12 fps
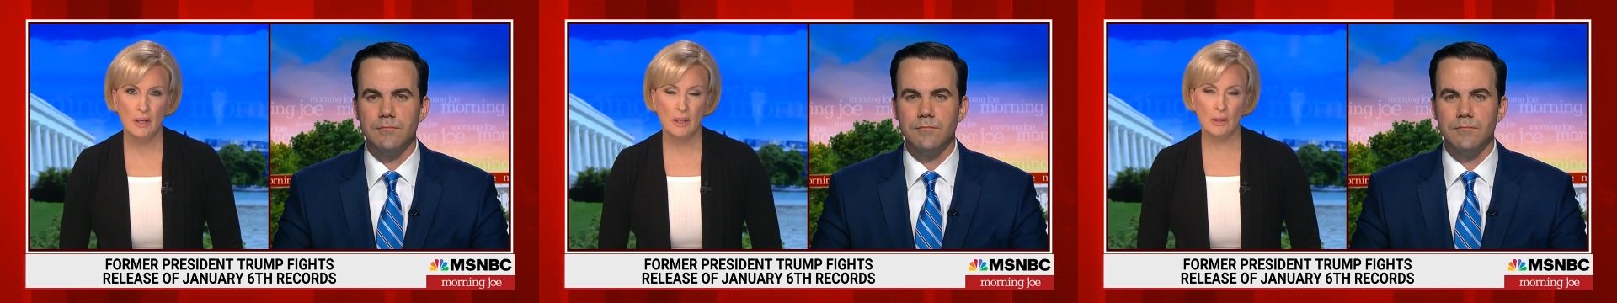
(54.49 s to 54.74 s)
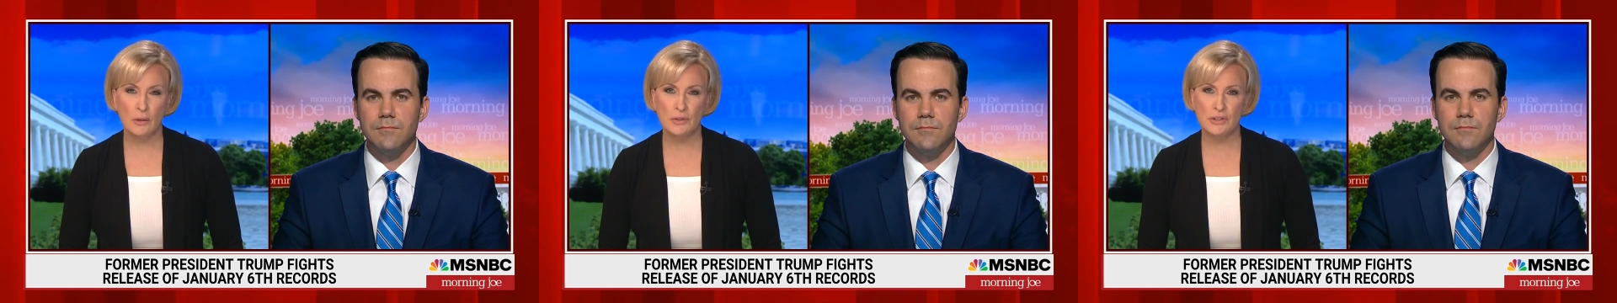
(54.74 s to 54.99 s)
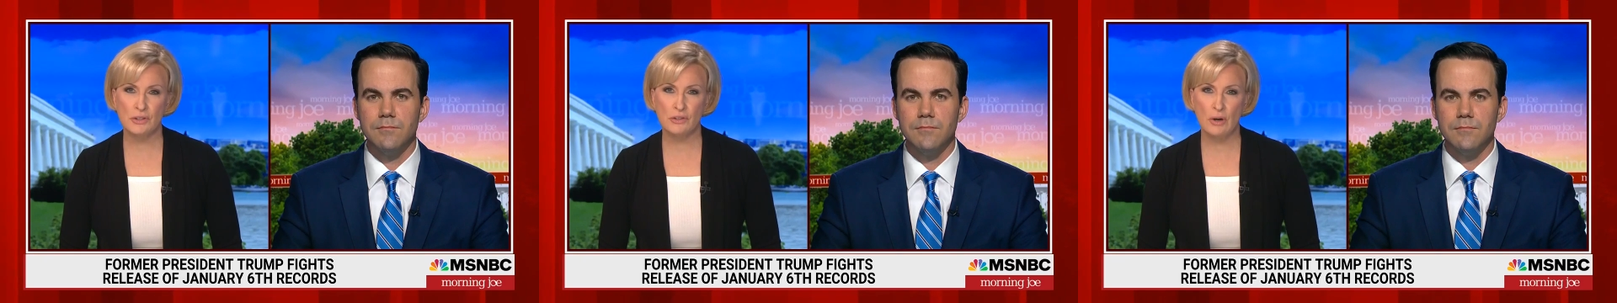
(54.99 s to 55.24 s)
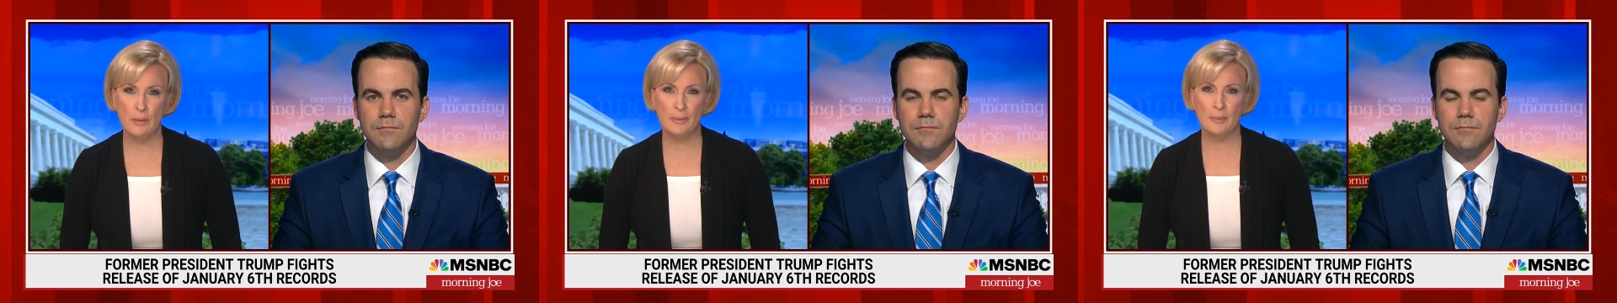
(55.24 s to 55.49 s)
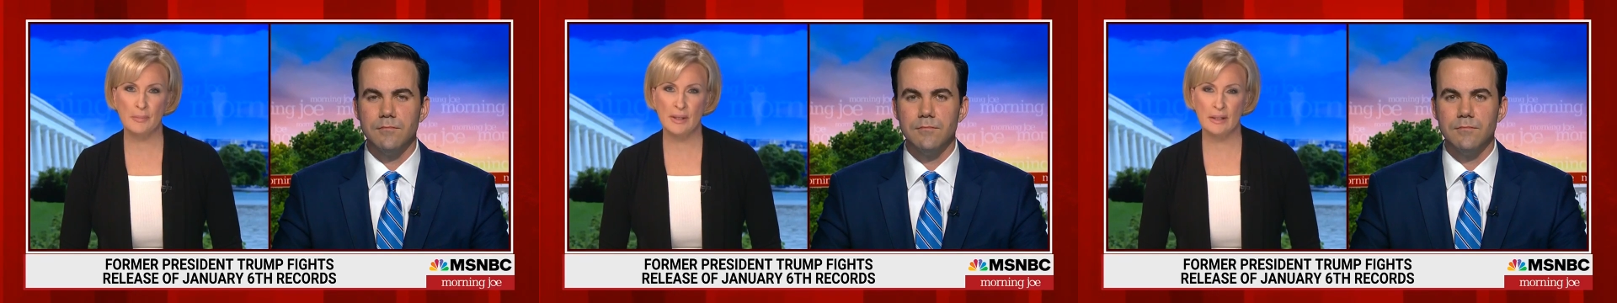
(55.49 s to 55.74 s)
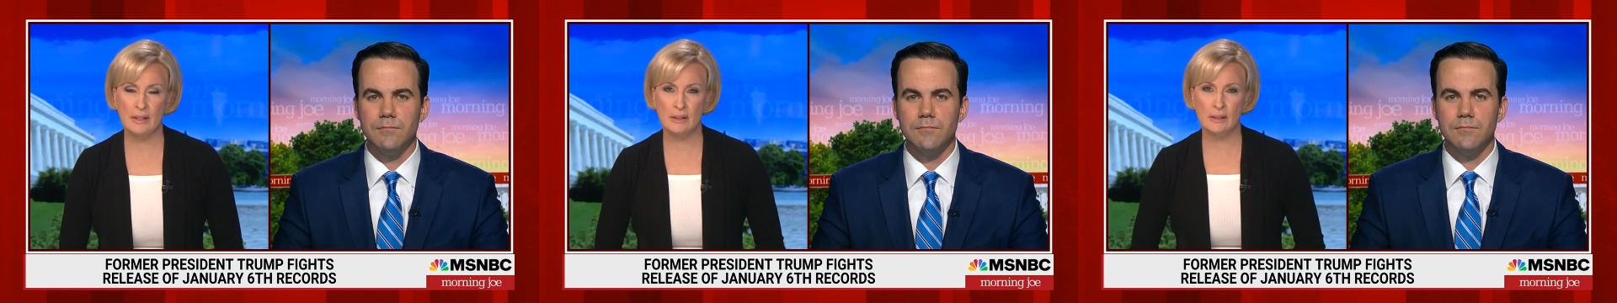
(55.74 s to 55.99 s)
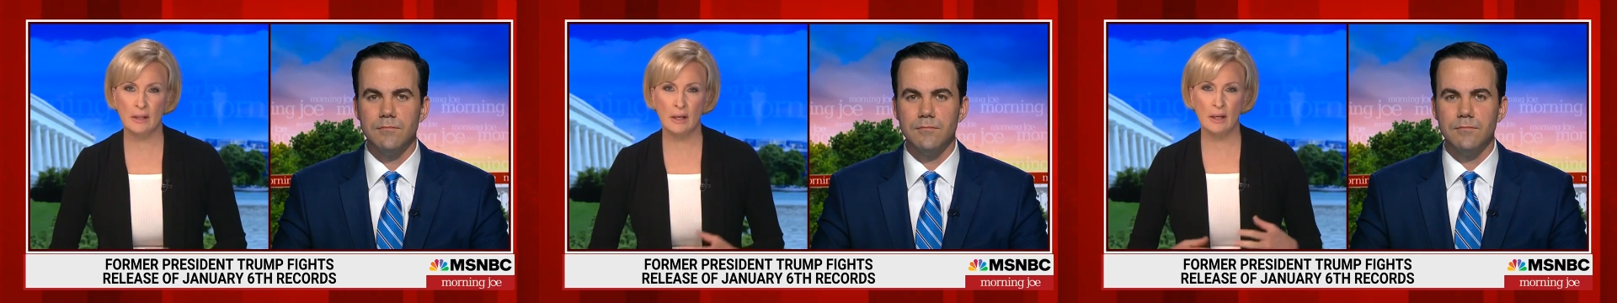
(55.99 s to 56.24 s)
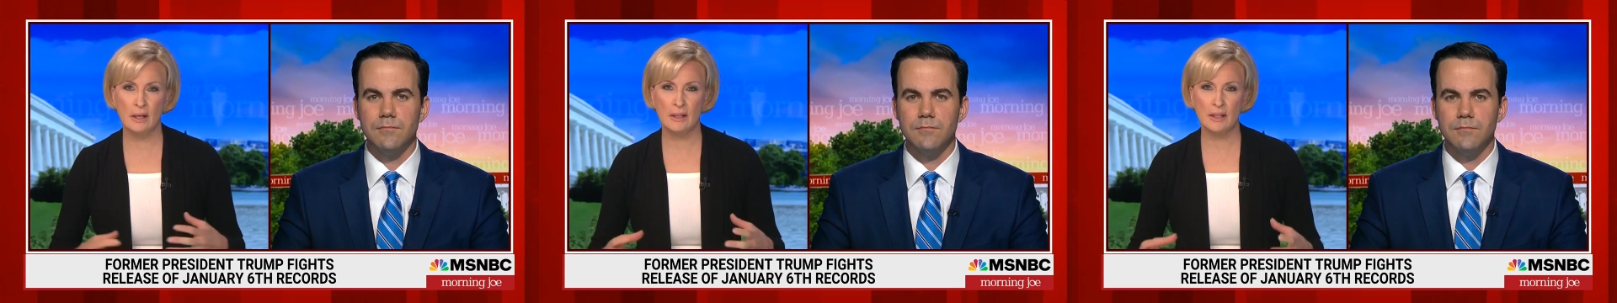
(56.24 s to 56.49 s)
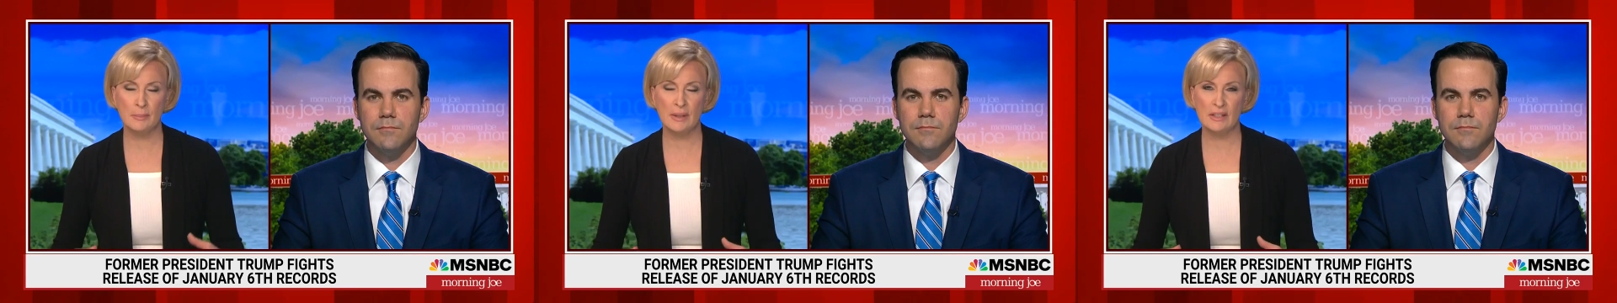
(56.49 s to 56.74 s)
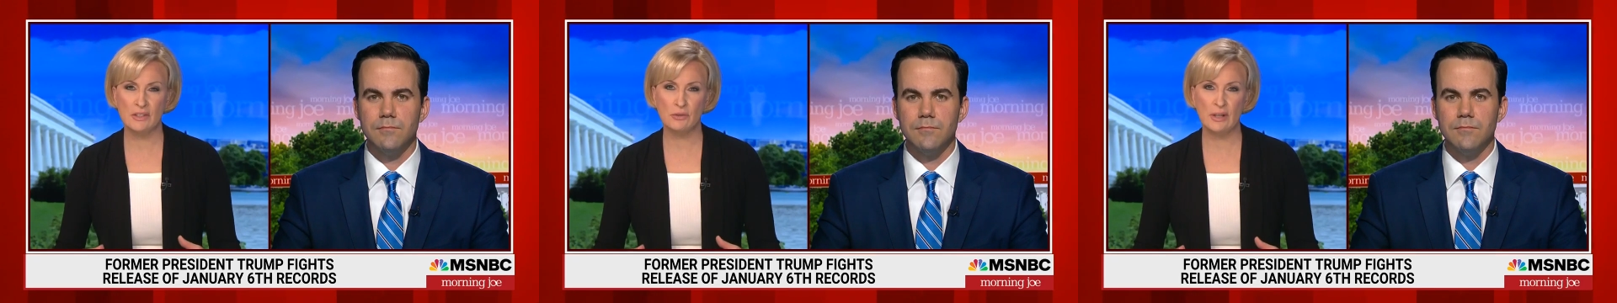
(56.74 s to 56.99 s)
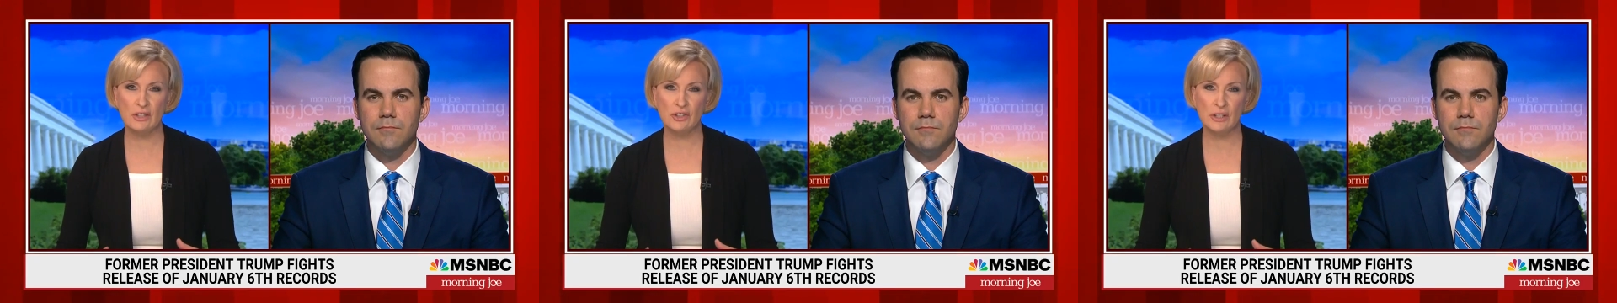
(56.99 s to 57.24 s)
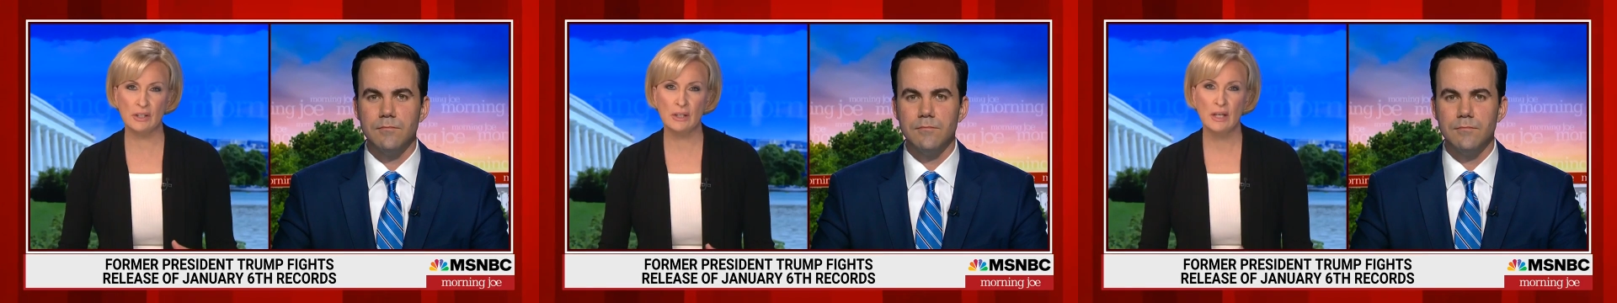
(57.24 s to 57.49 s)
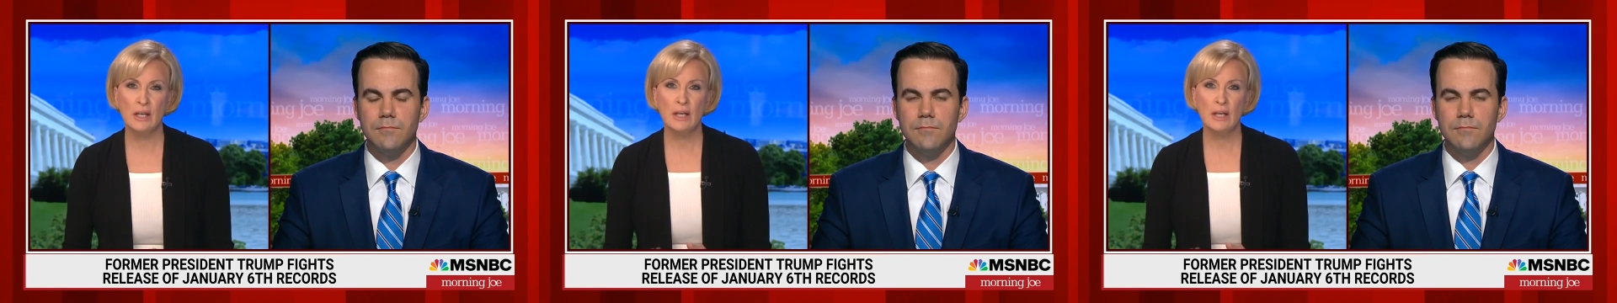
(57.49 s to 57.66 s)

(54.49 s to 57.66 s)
Speaker 1: close to Trump in, in, uh, administration